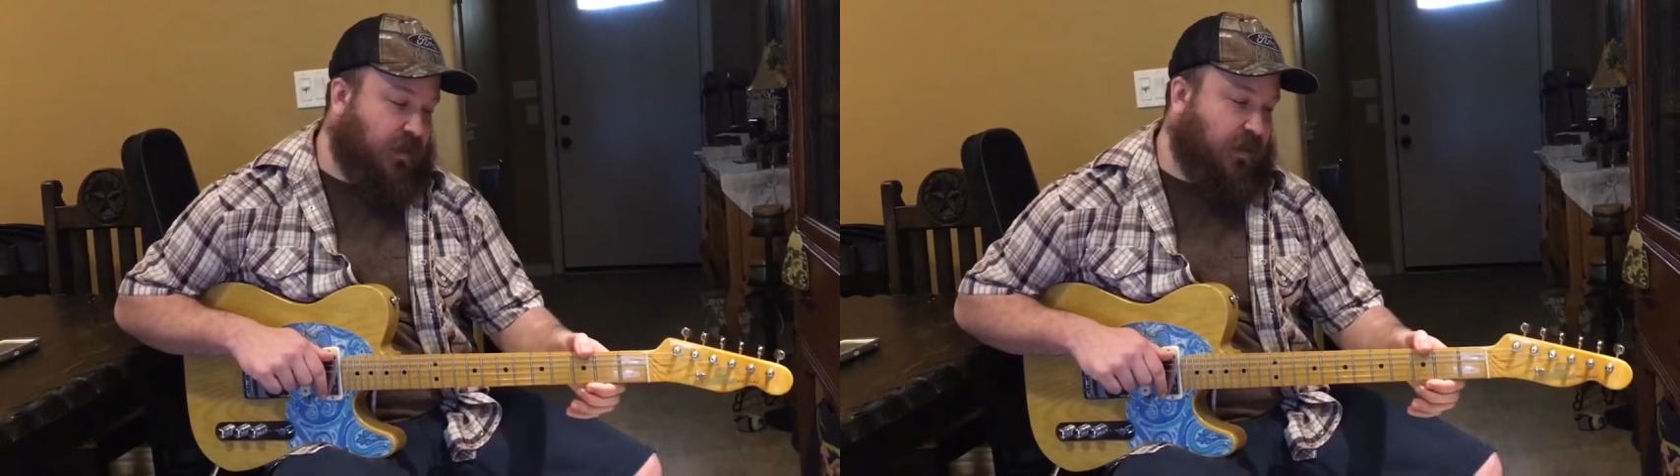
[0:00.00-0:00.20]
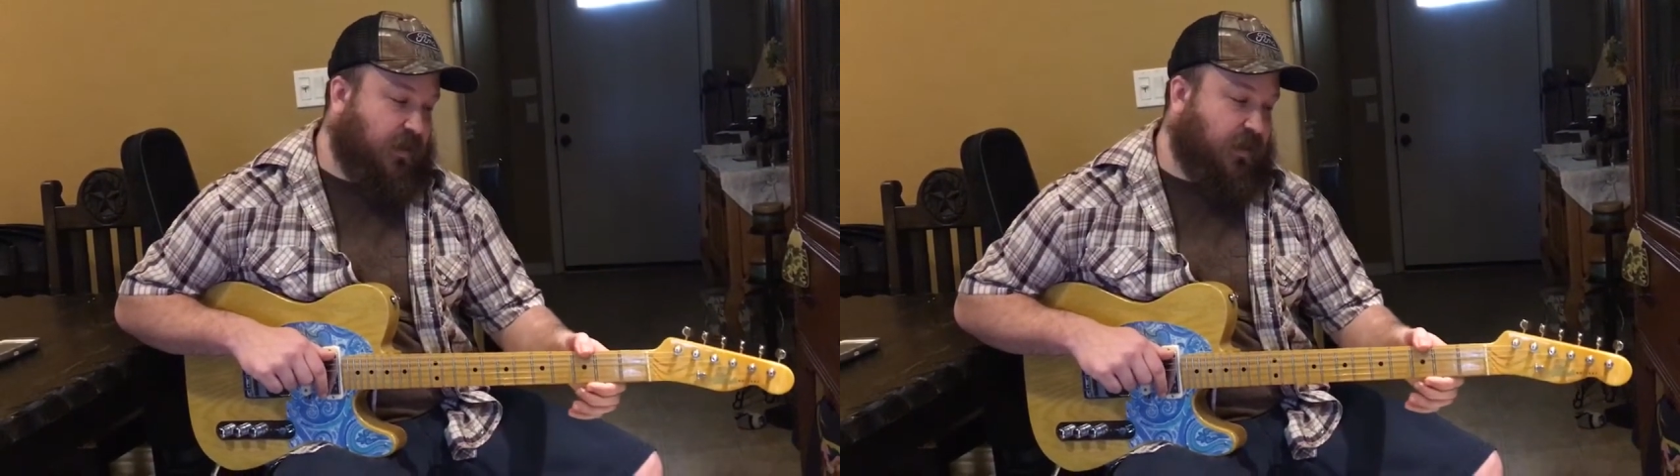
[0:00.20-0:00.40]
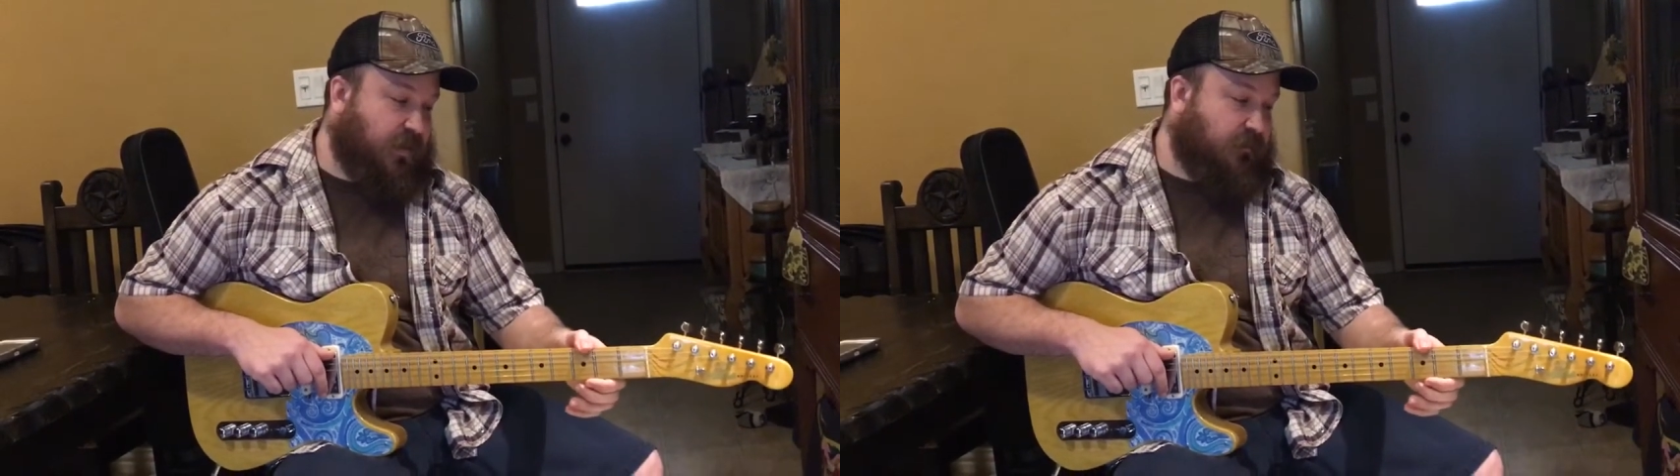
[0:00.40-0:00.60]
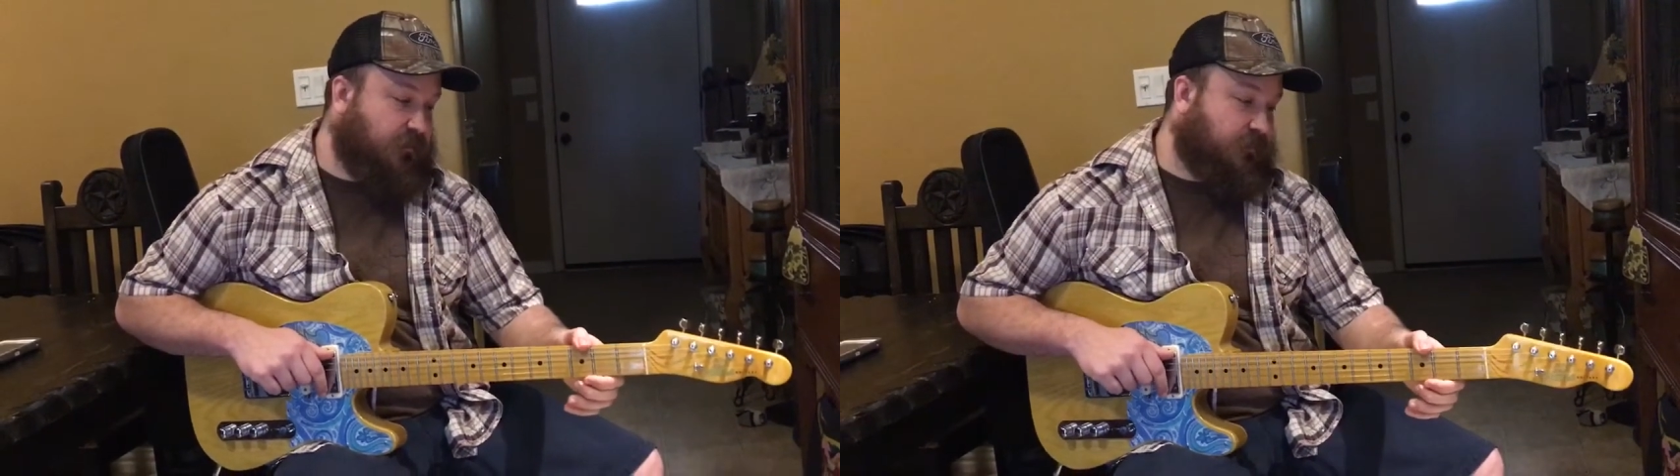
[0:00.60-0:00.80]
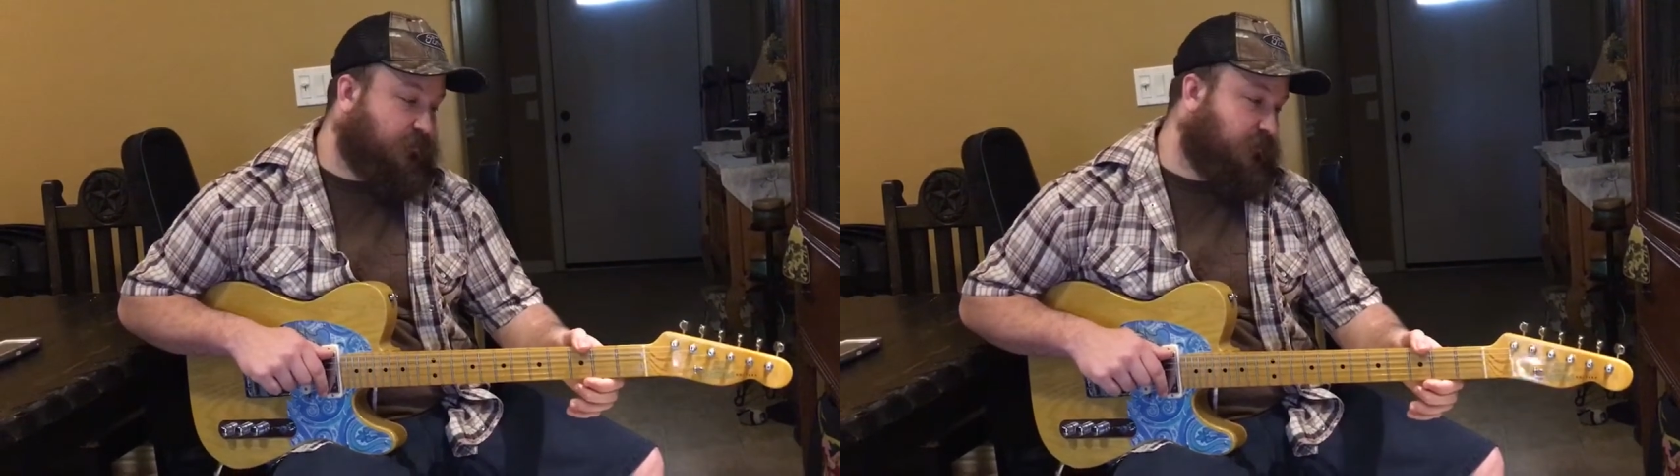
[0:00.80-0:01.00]
and
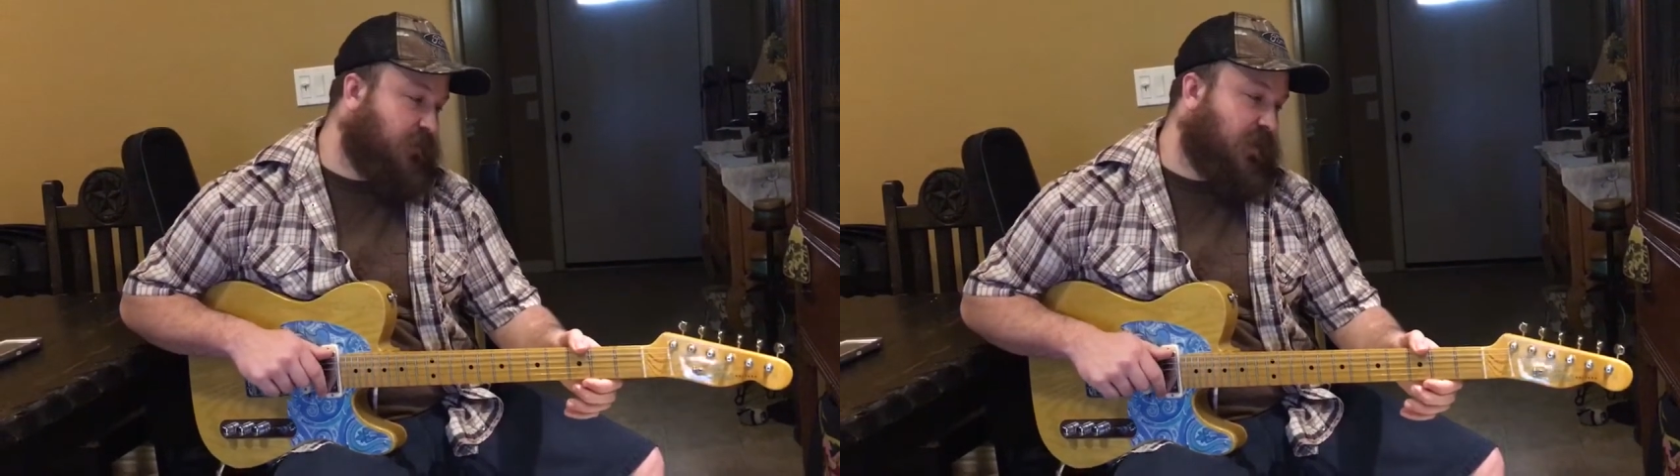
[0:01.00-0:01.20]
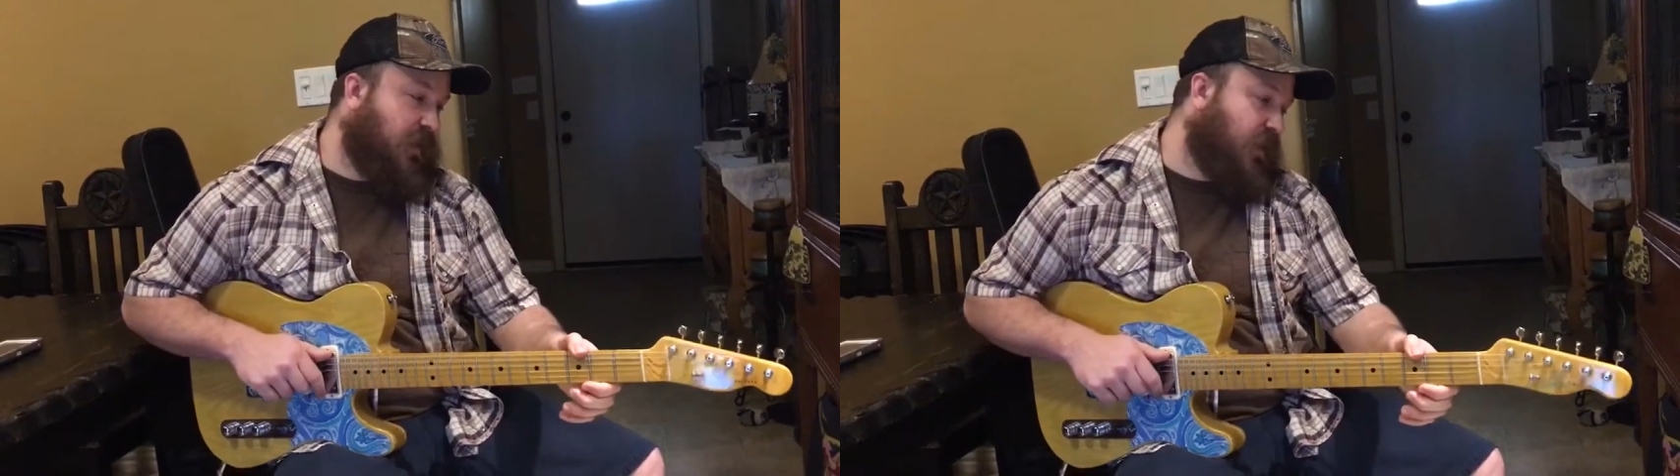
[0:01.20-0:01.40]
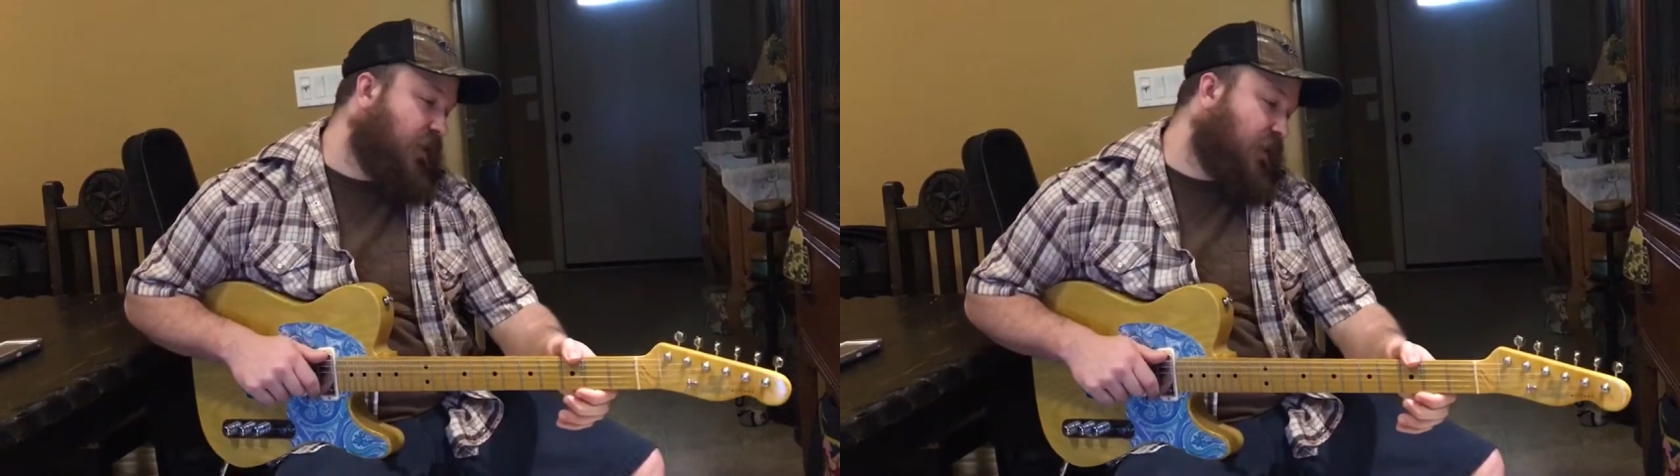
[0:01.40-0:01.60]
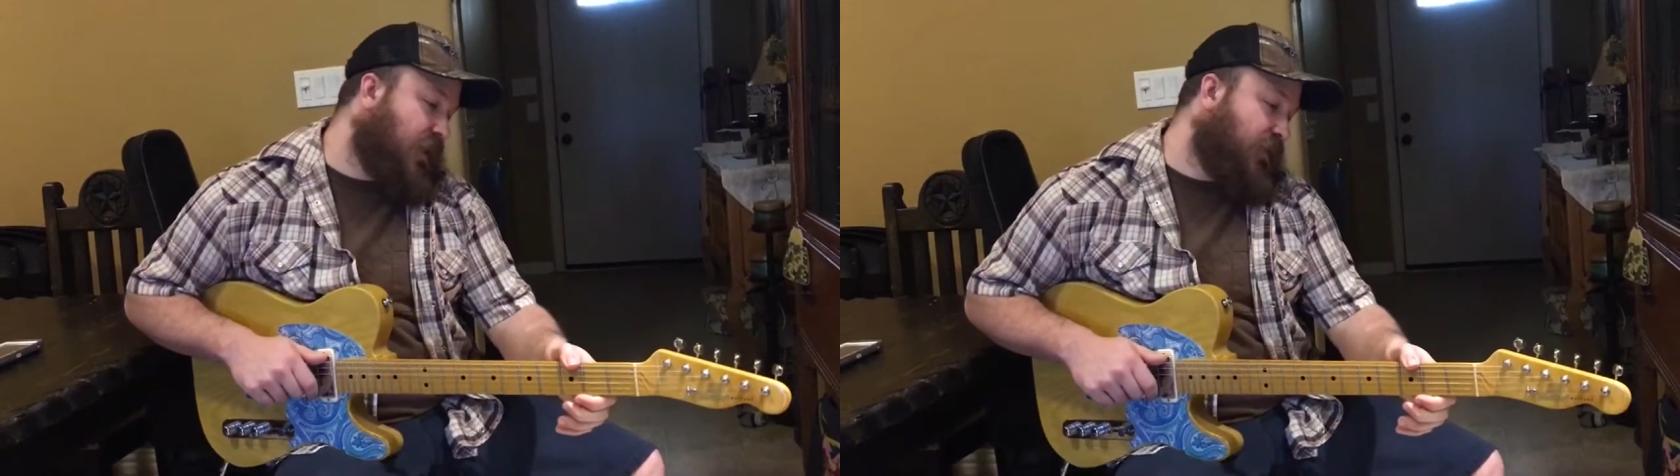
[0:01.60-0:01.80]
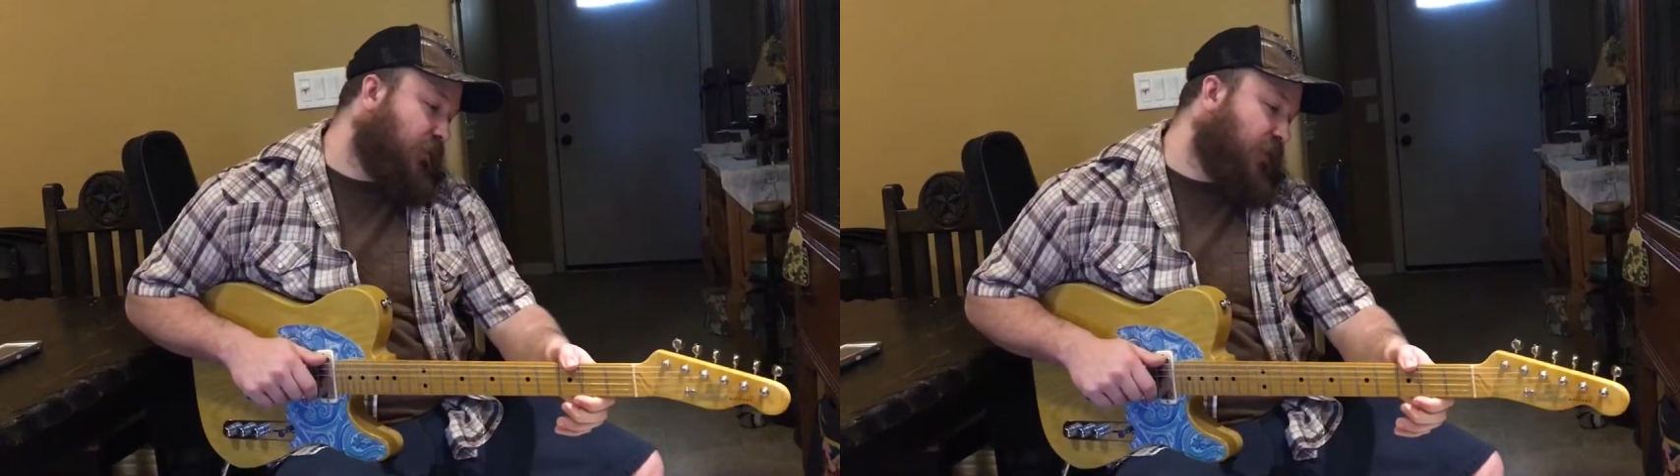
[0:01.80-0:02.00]

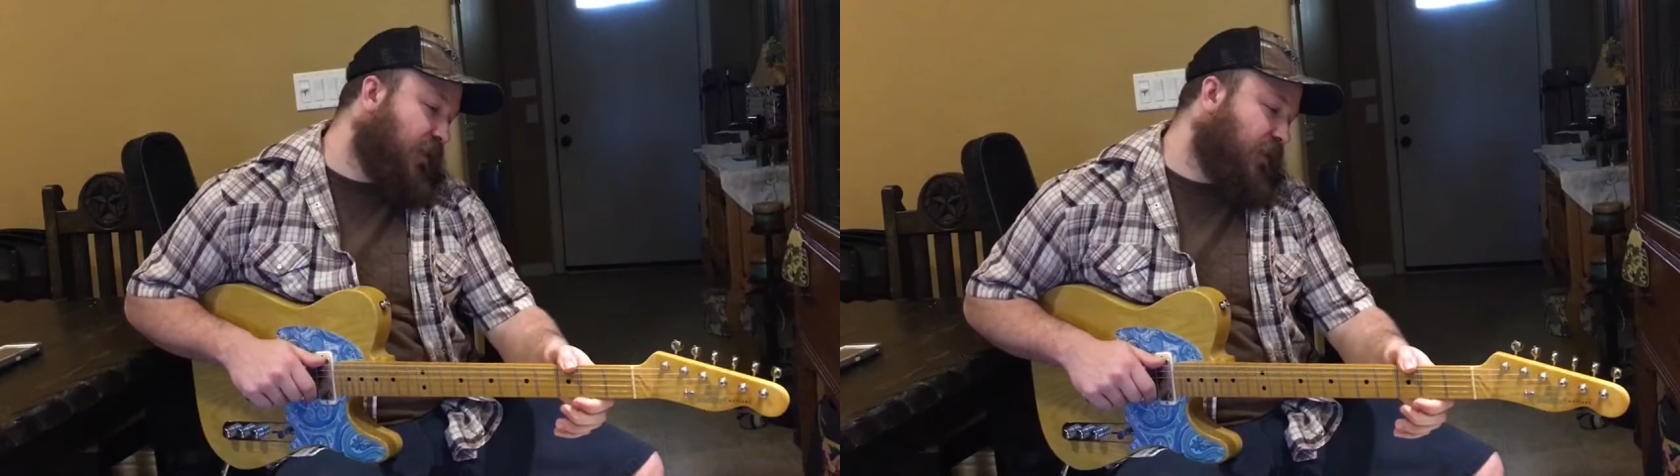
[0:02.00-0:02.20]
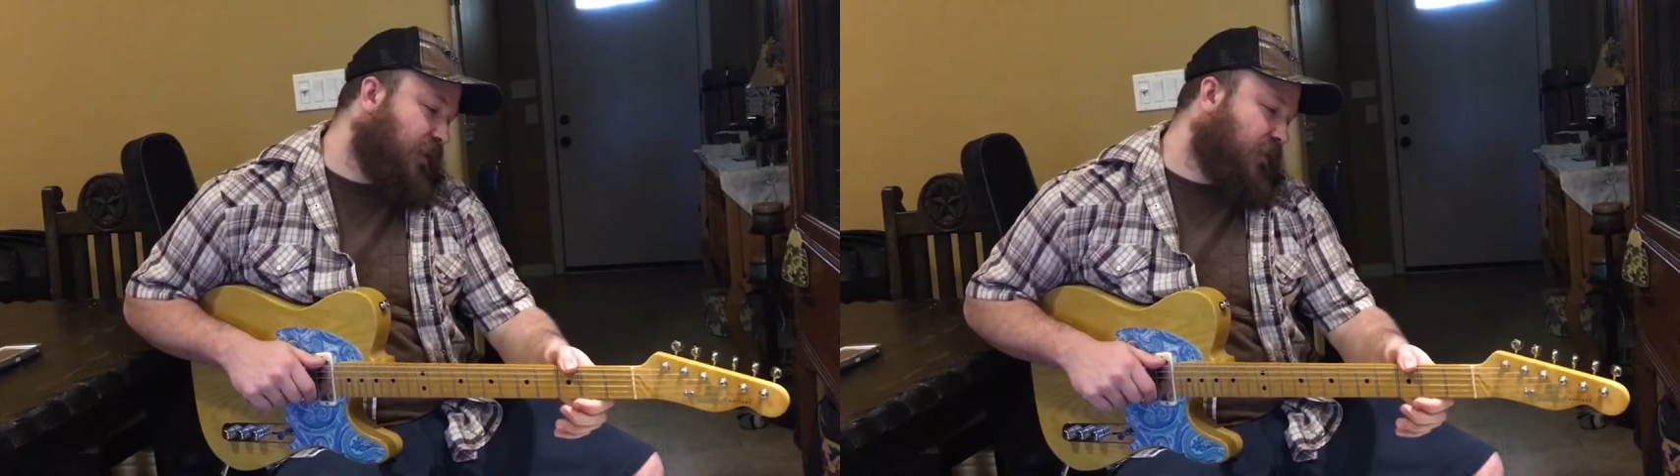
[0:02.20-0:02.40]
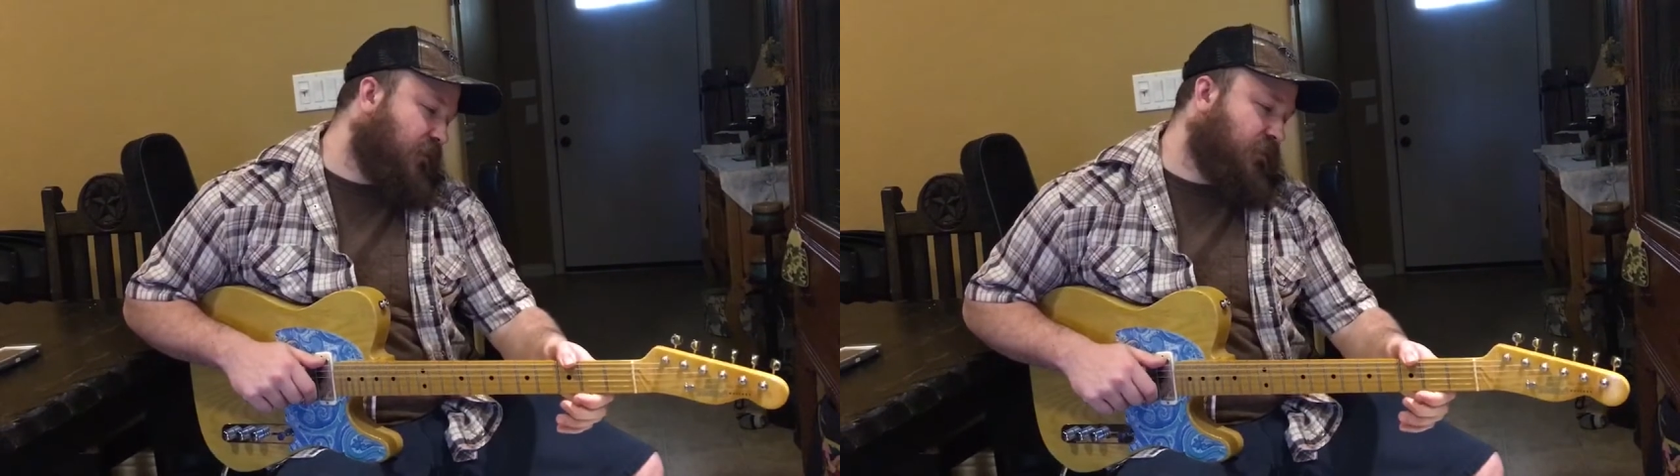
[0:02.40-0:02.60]
that's about it.